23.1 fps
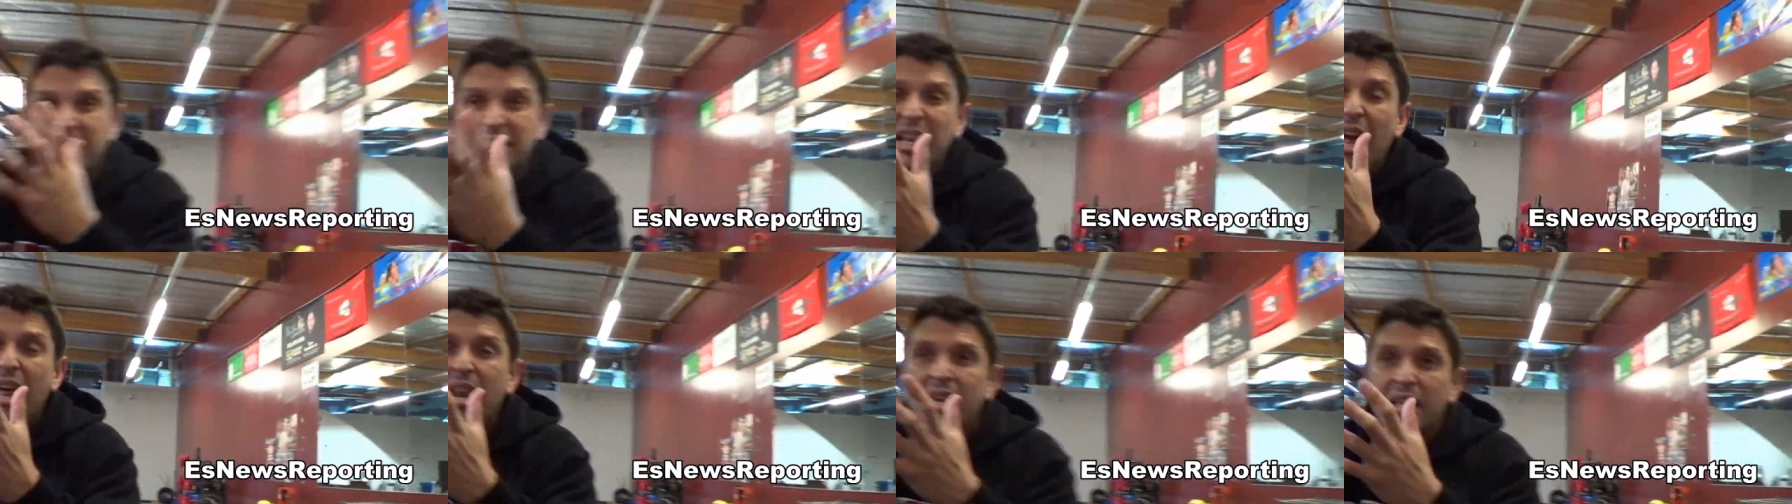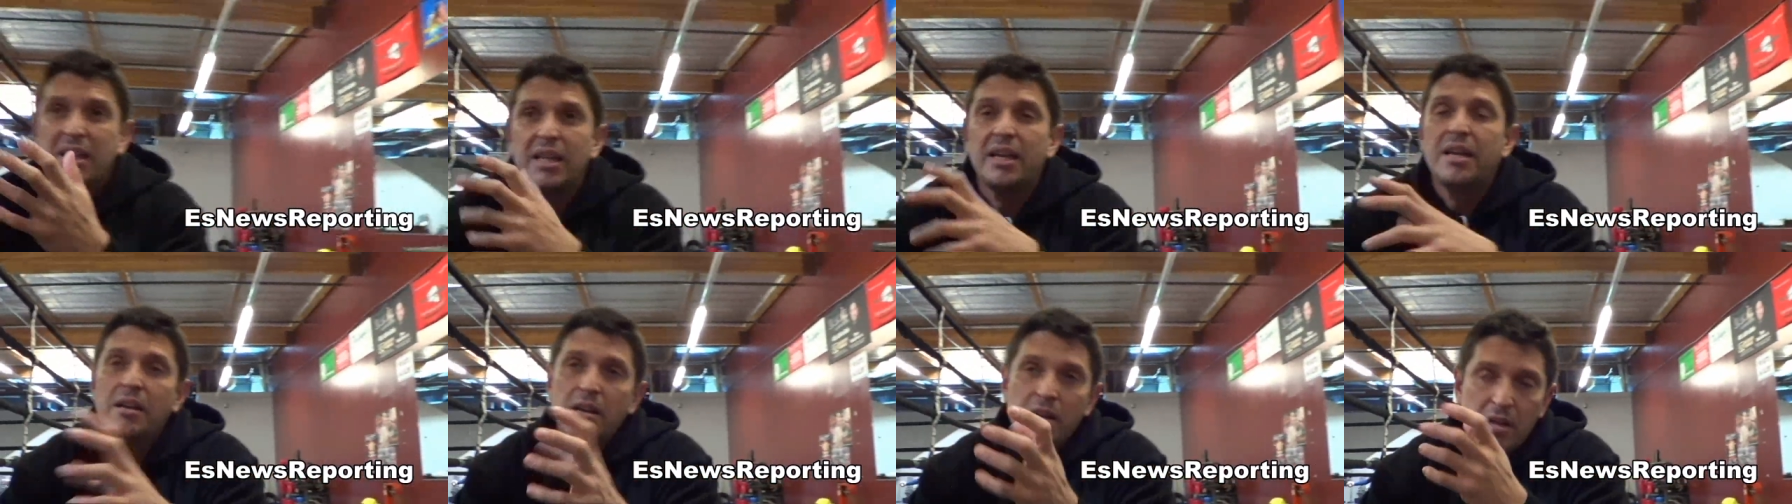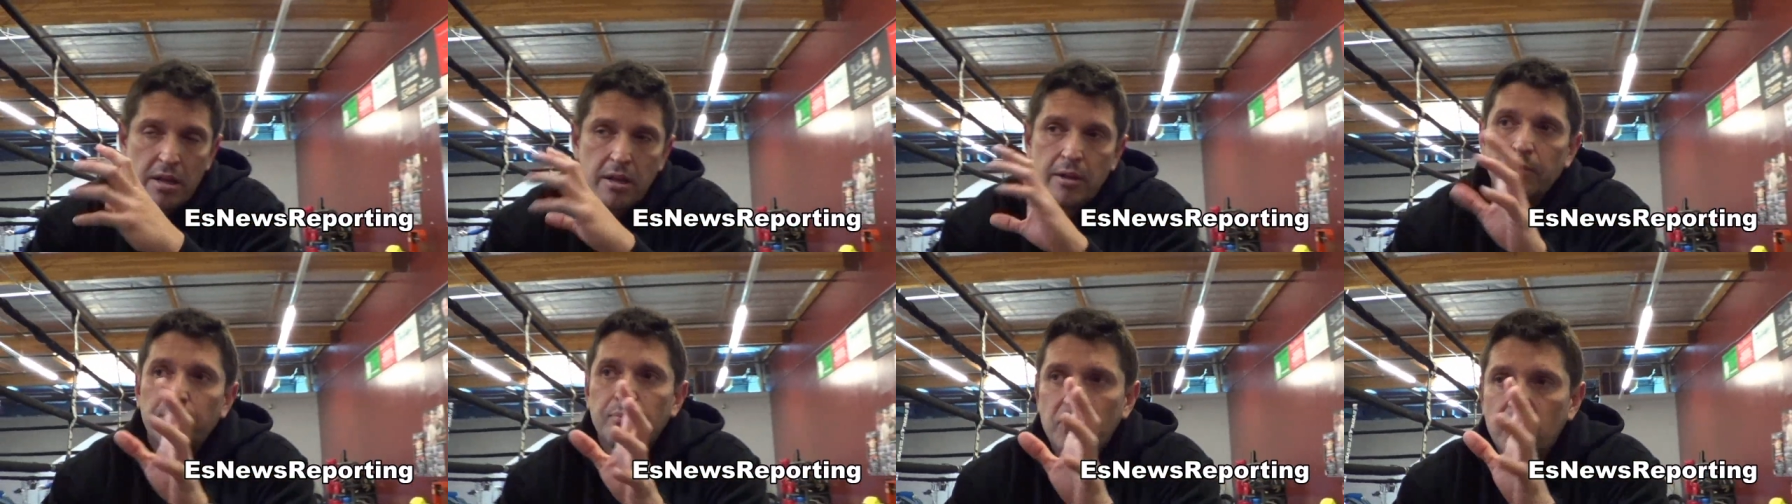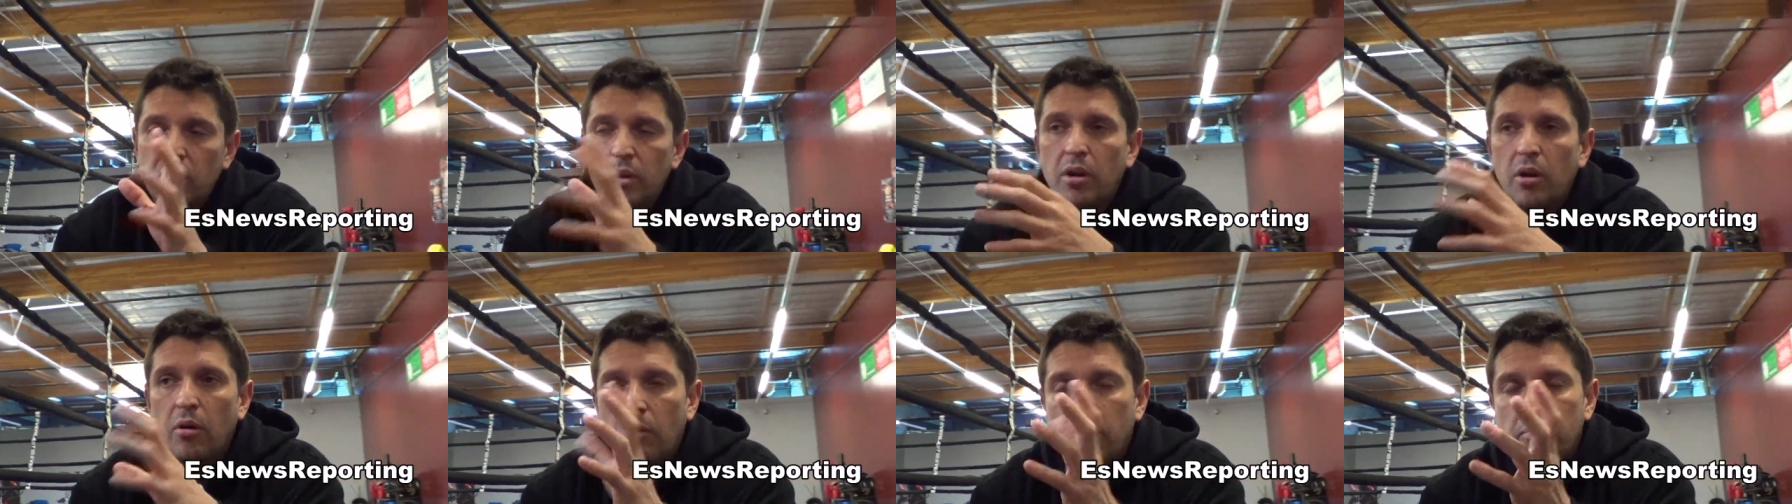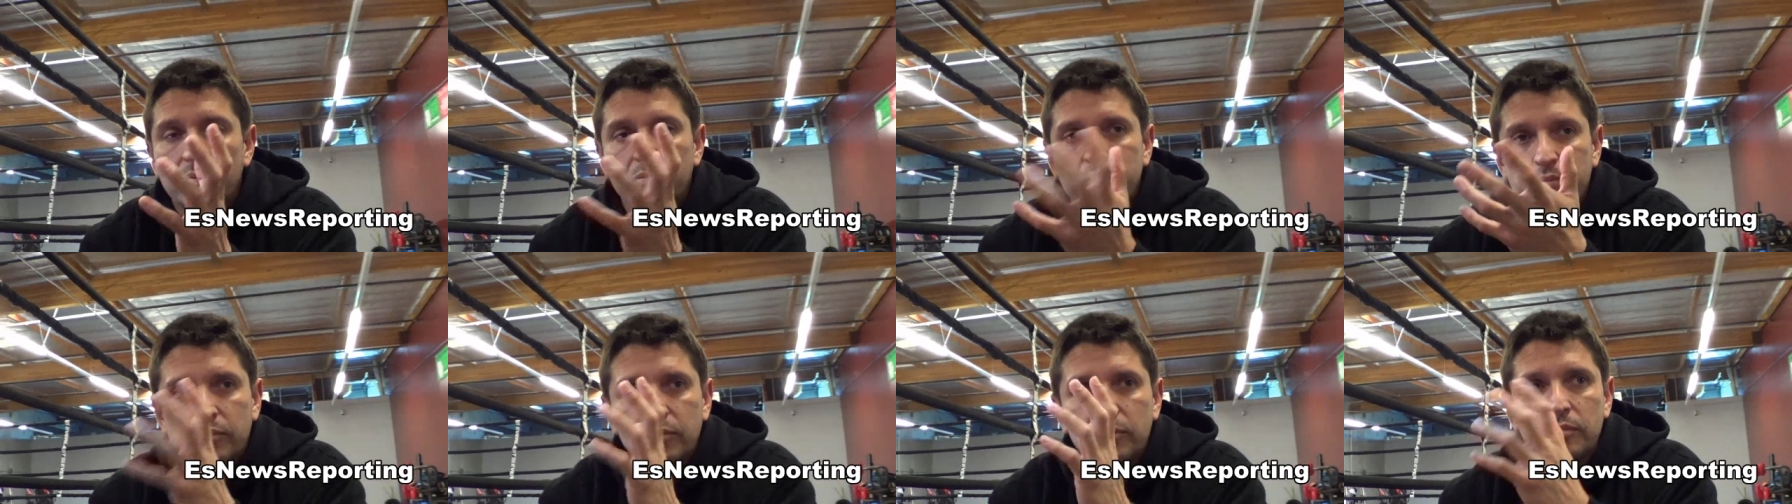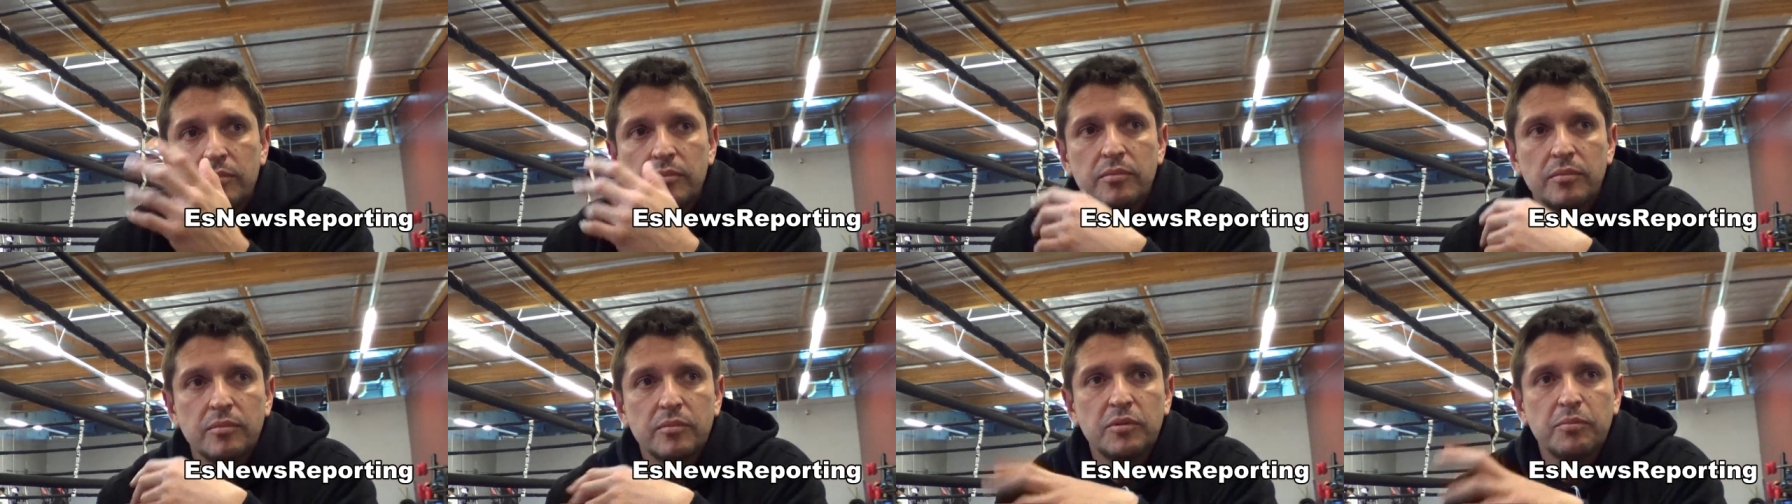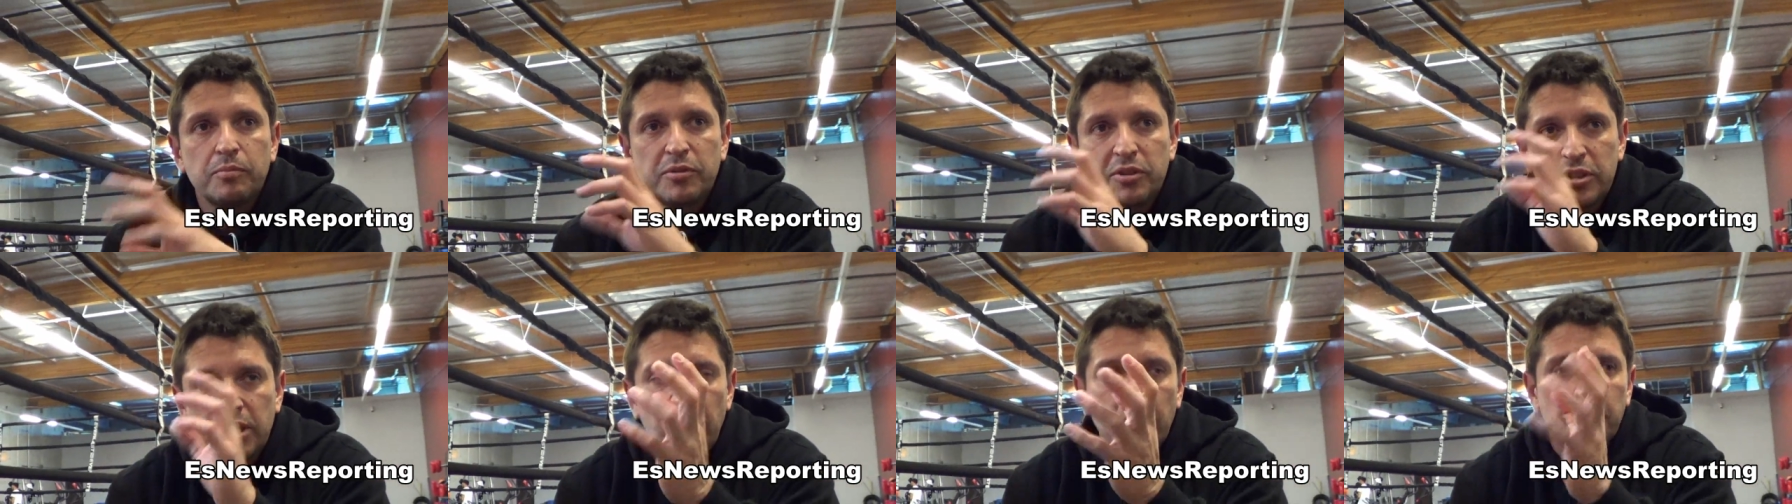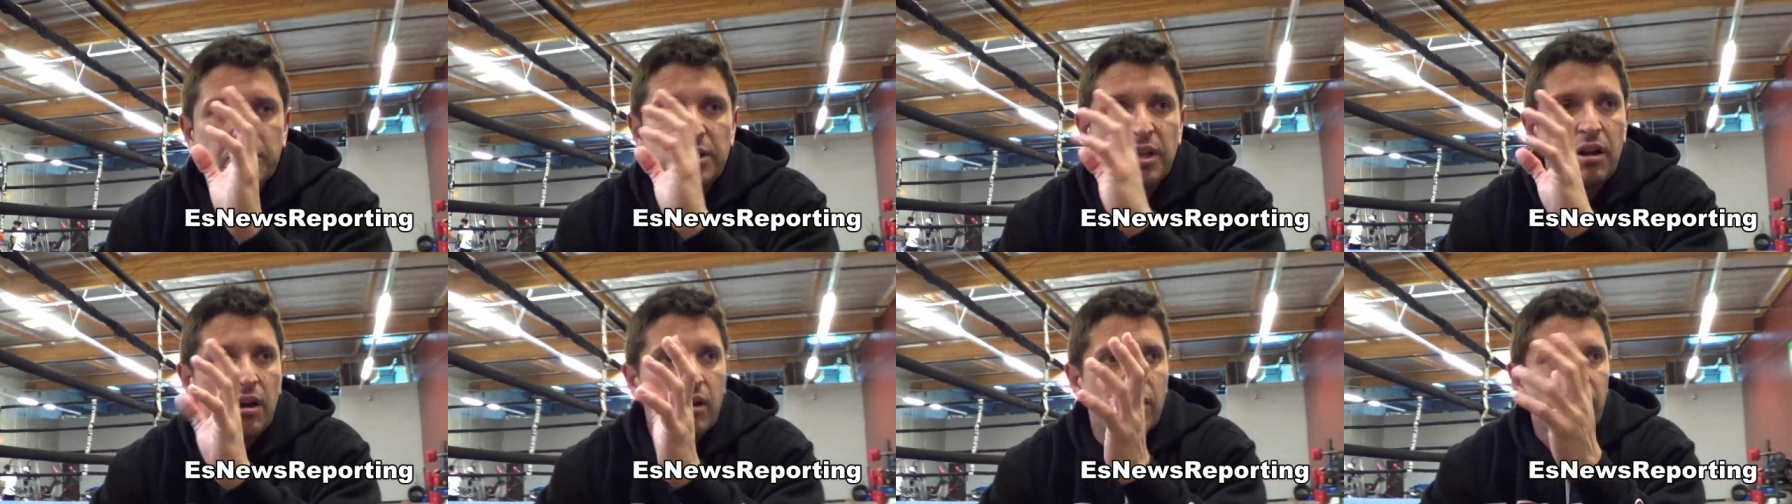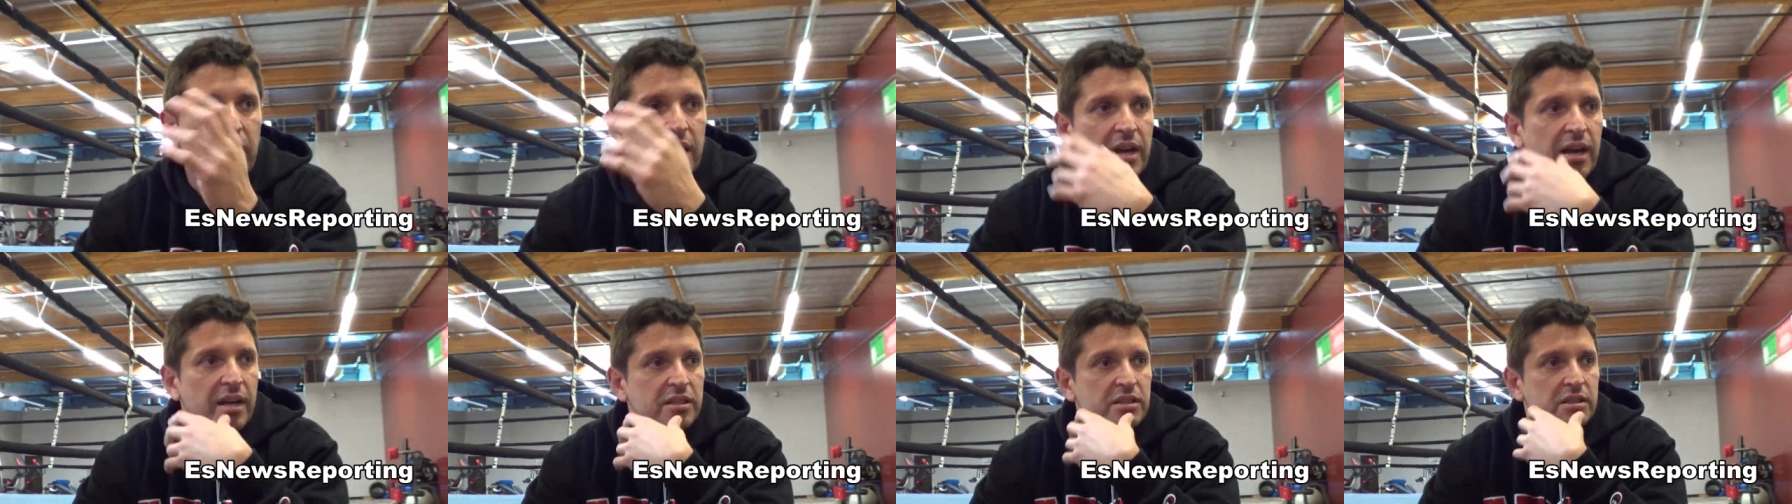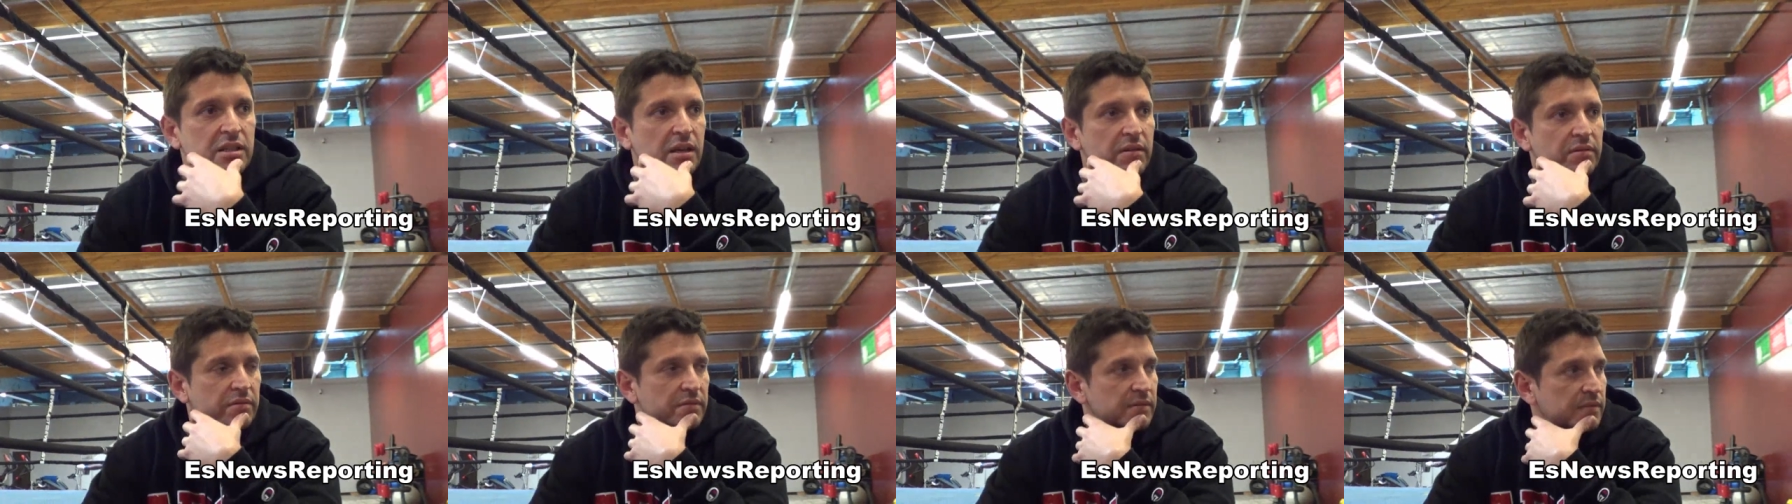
aesthetically, you know, sit-ups and all that kind of stuff.